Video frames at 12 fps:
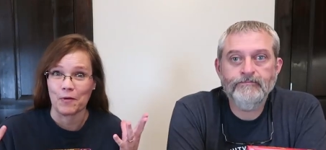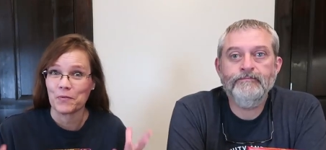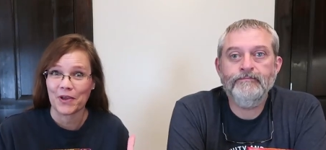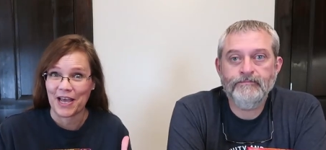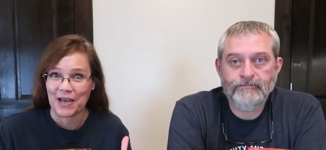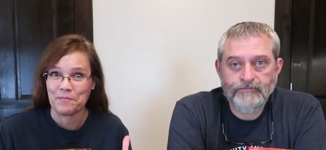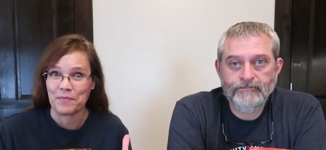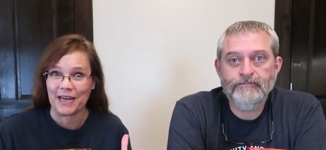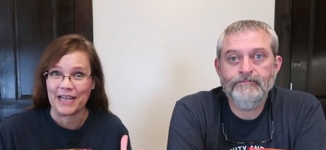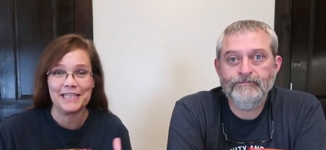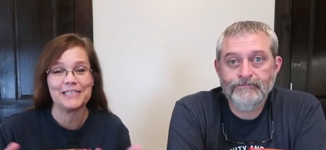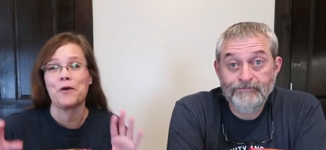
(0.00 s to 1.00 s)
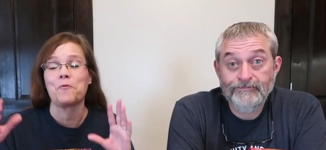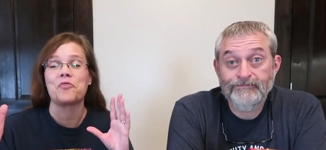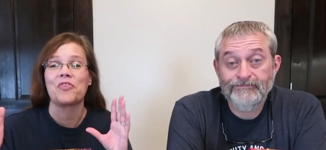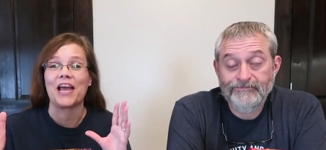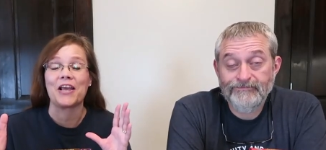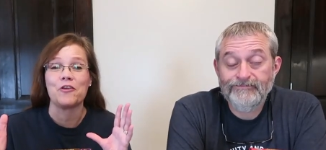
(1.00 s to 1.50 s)
Speaker 1: from the company. So
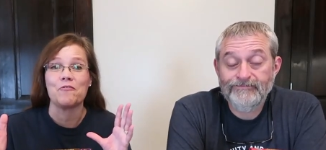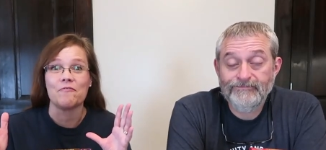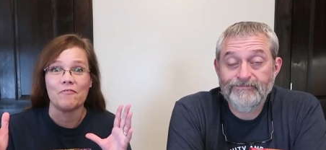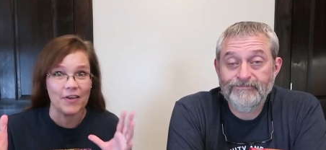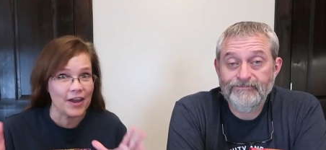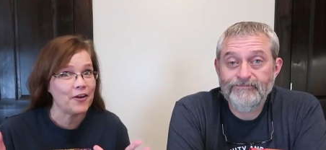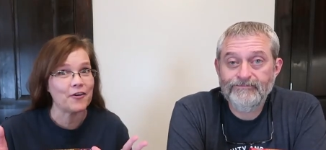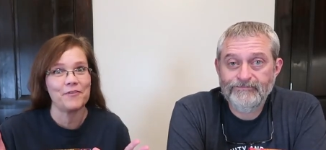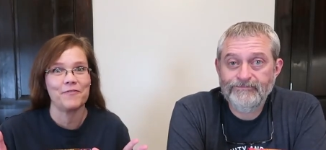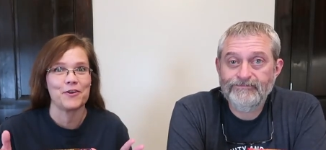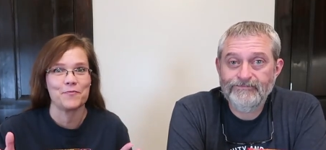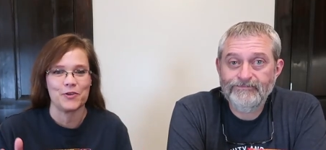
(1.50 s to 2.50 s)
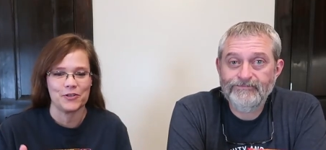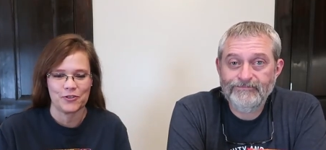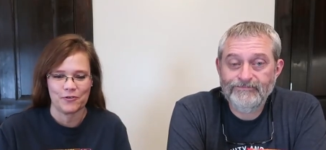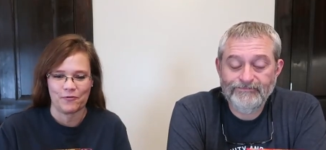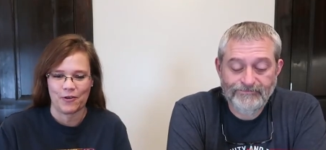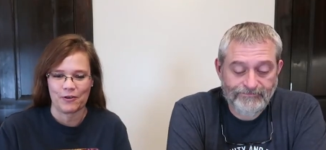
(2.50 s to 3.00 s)
thank you very, very much to
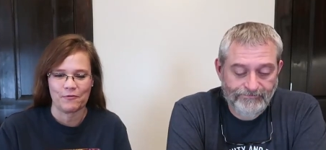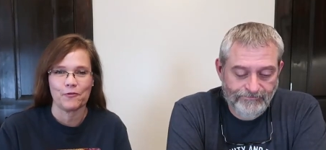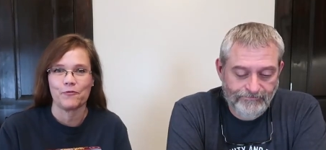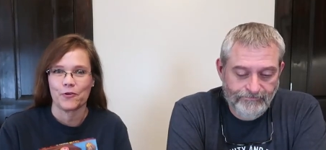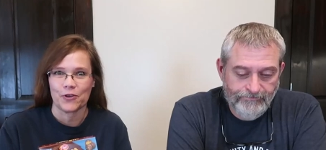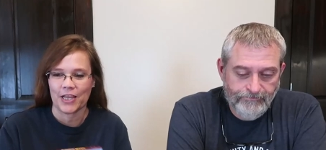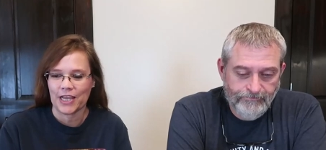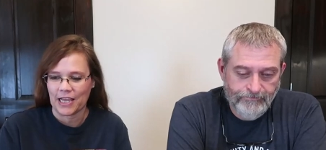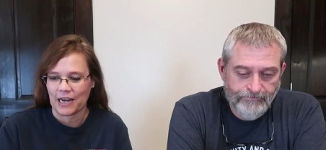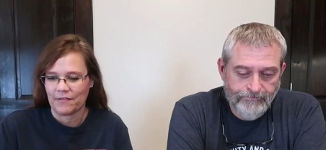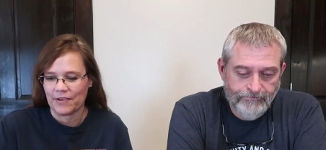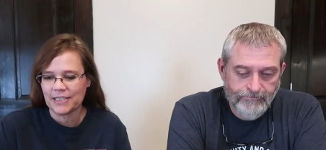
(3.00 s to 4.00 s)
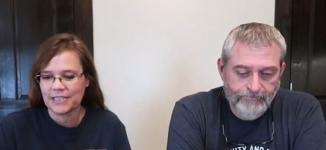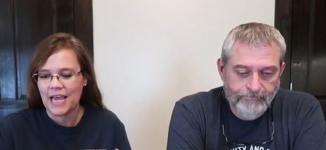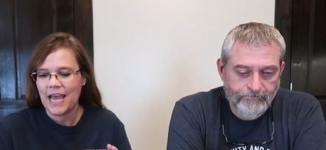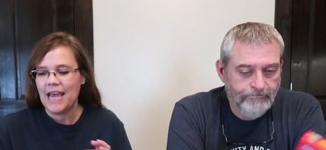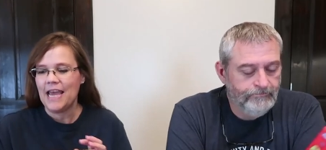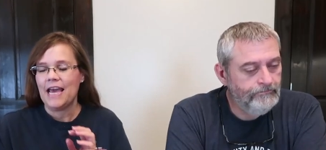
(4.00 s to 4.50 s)
Frankford for thinking of us.
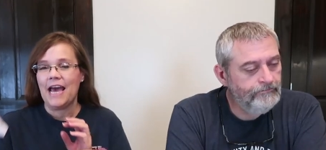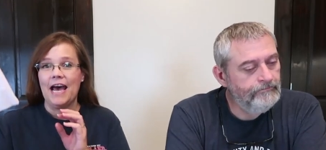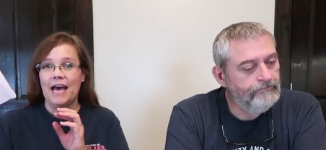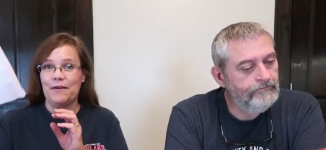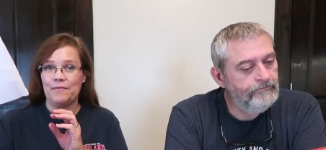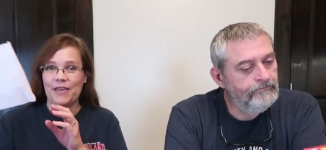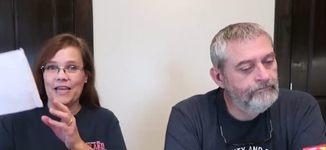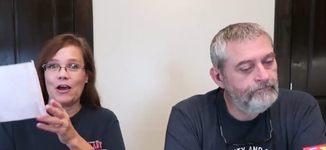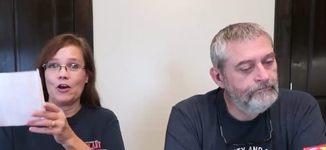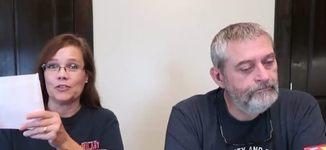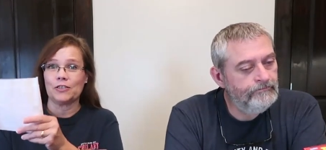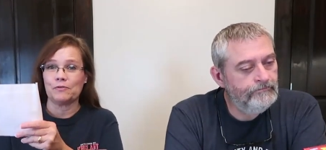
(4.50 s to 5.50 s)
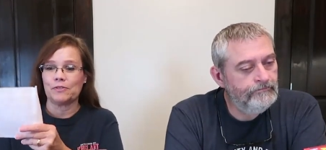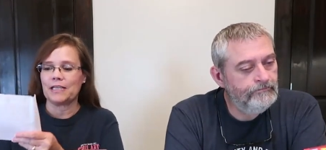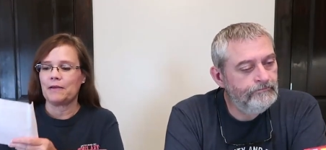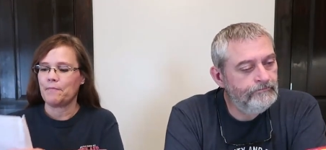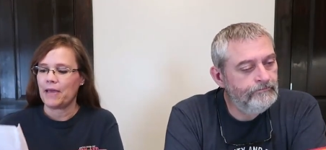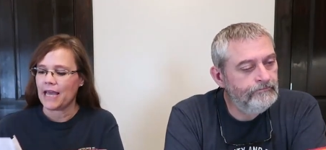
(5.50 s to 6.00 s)
They also
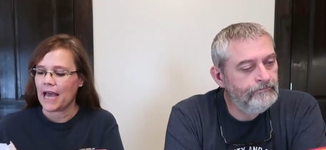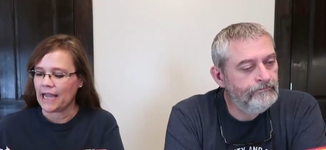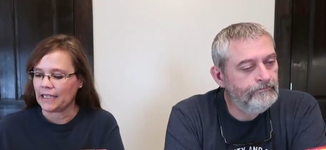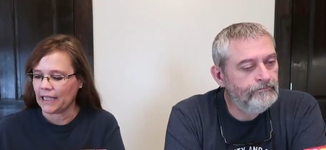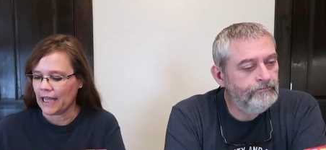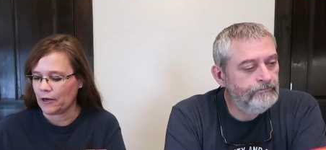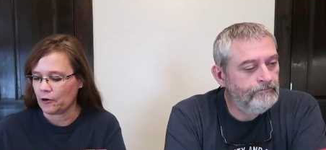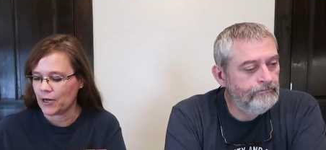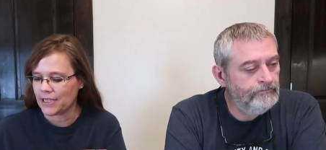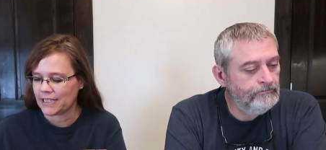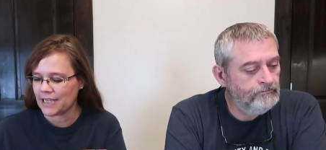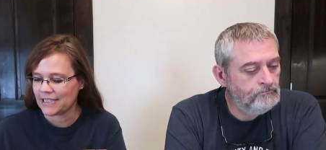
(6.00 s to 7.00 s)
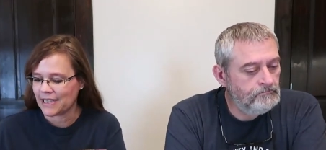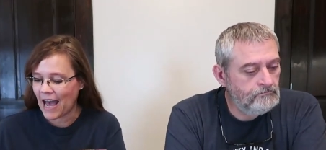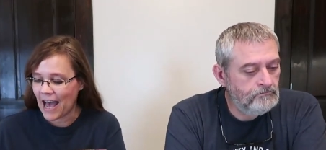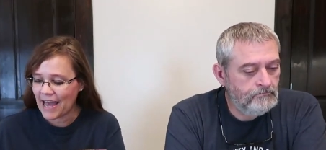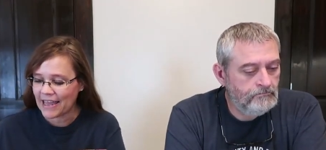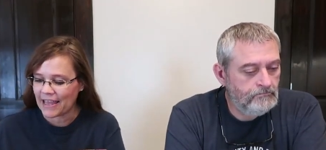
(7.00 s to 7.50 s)
sent me a letter. It says,
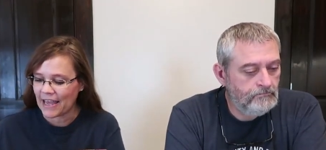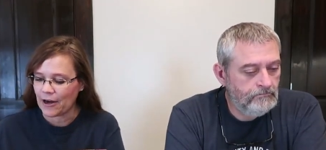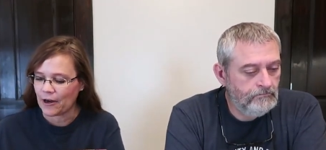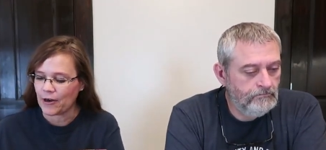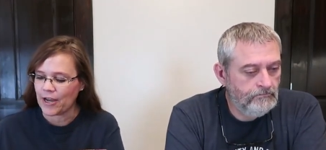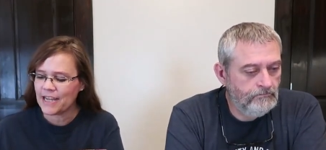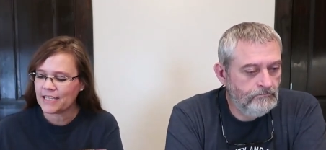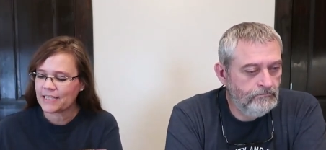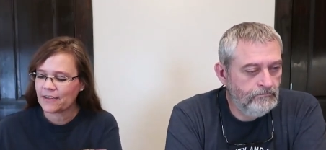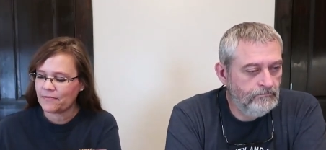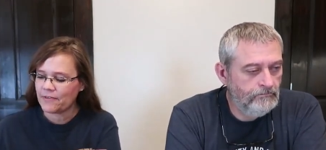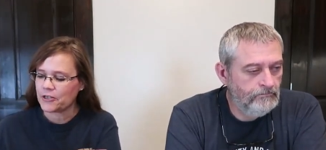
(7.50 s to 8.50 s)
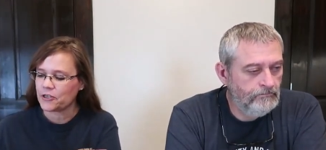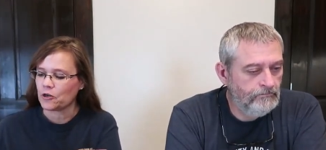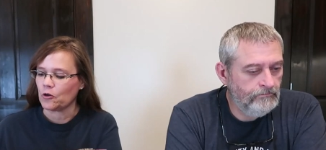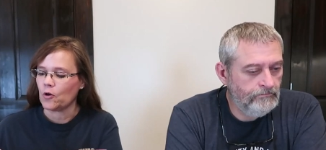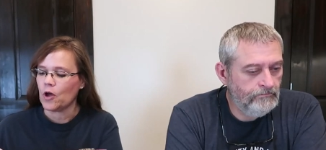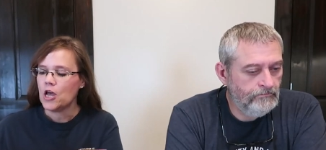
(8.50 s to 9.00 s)
"Hi there, it's
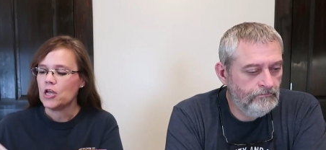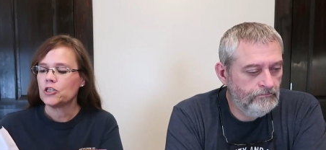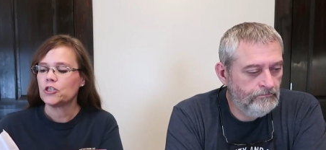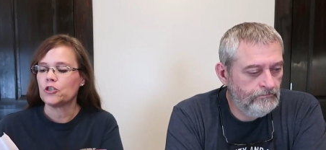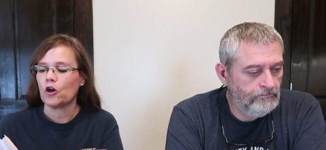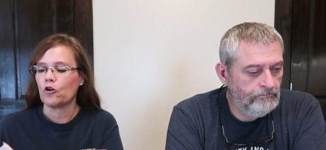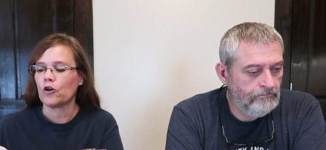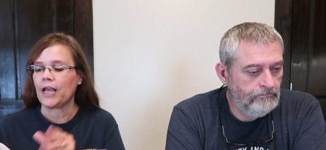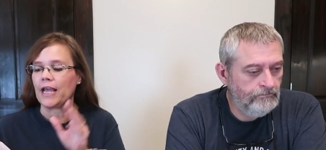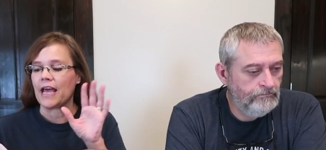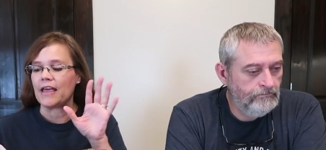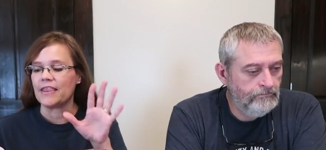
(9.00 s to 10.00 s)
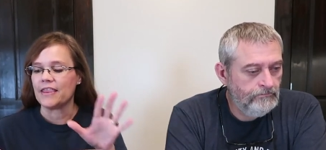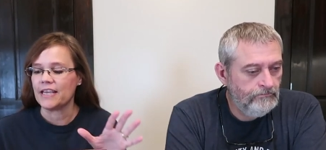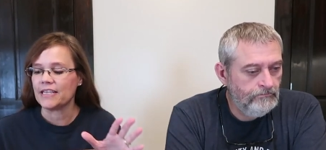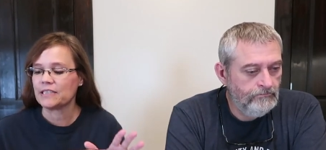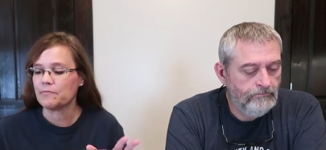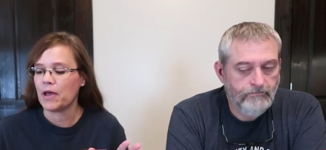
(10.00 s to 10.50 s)
official. Starting
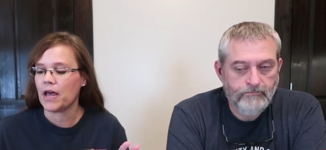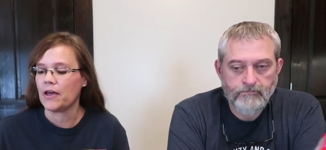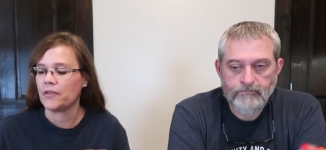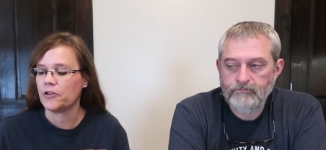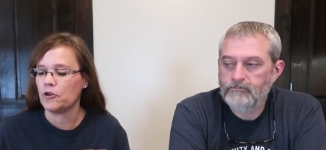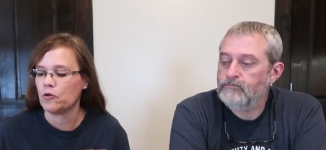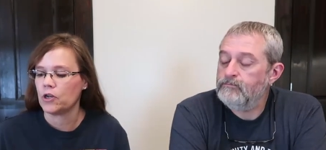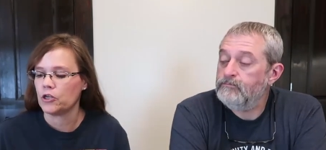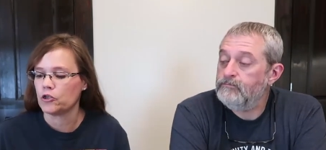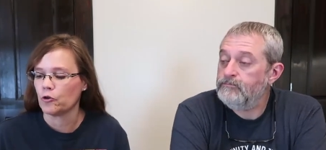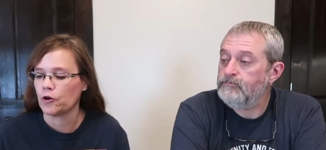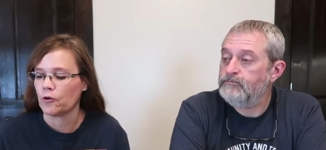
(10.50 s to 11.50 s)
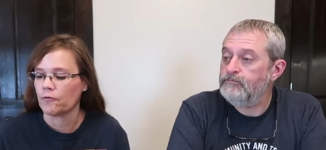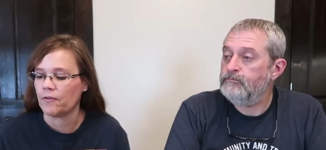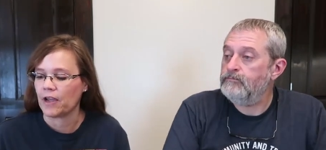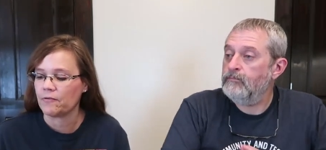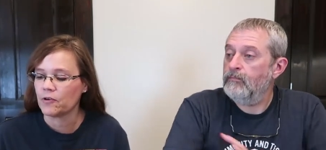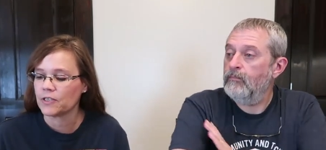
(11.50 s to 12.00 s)
this month, you can enjoy your
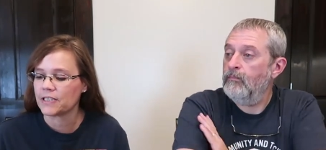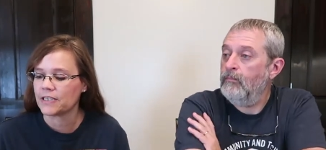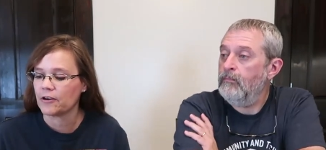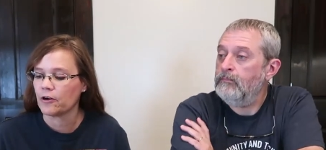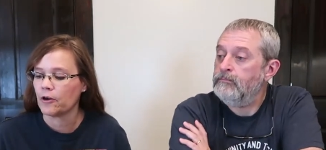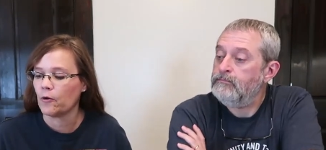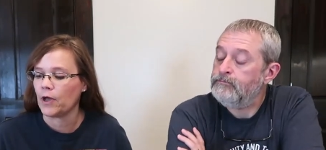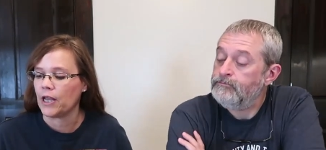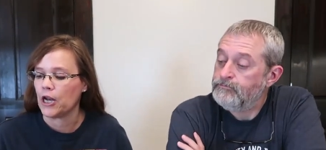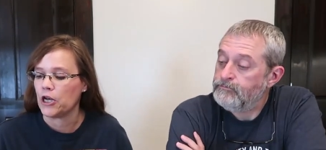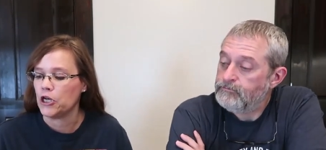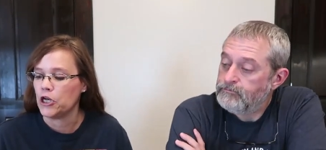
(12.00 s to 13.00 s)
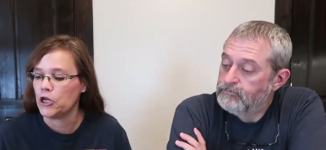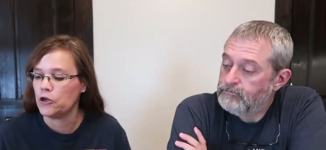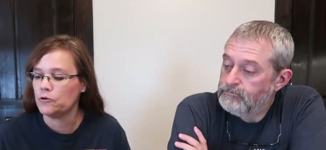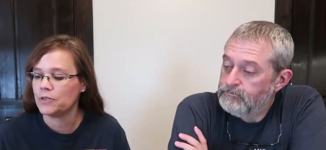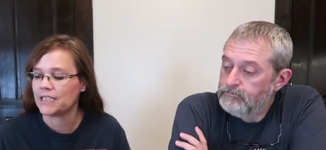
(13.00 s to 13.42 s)
favorite cereal in a new